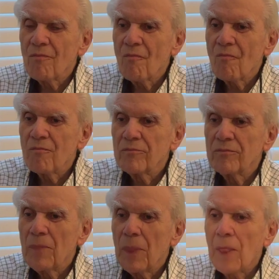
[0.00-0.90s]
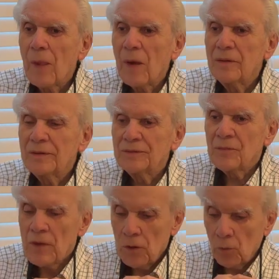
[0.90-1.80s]
Tell me about those.
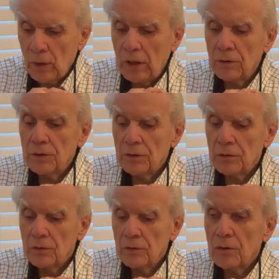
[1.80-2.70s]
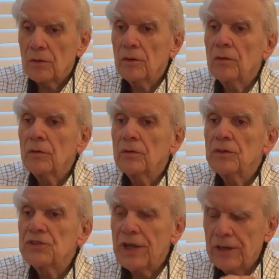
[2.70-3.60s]
Well, St. Luke's and Atlanta.
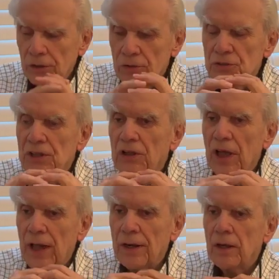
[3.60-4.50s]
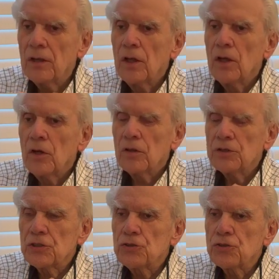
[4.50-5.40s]
St. Luke's, Atlanta
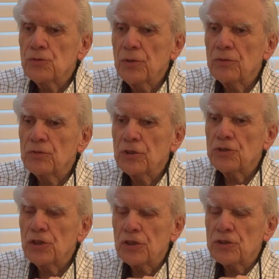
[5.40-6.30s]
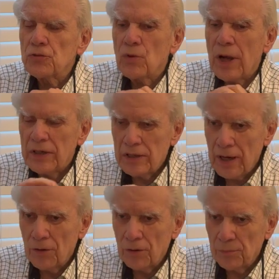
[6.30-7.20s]
was a, street, it was a church right
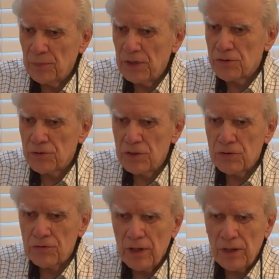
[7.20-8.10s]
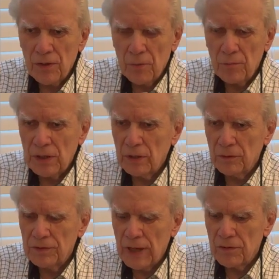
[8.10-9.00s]
down on Peachtree Street in the middle
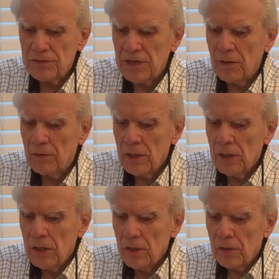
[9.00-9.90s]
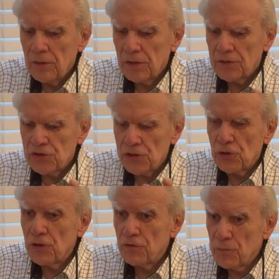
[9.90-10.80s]
of downtown that
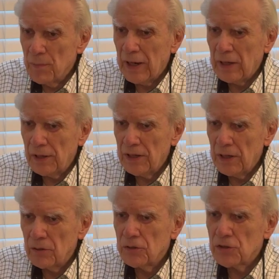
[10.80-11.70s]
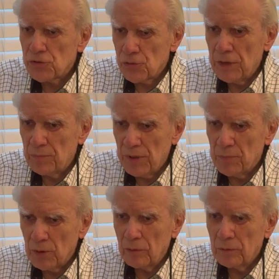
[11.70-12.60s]
served mainly the street
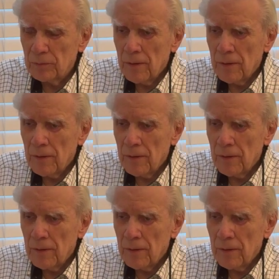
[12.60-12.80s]
people.